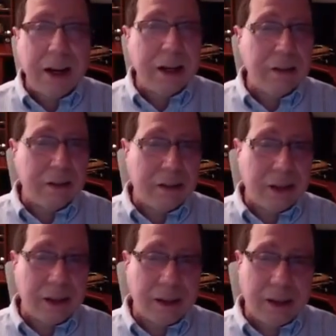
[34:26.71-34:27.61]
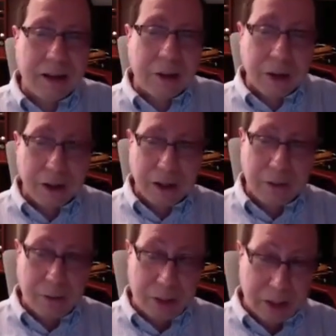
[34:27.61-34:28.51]
and I'm going to
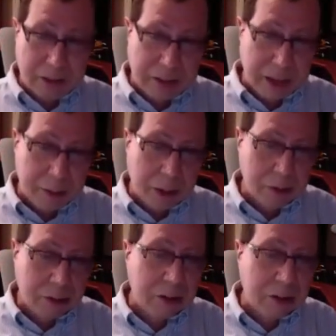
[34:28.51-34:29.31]
give a demo,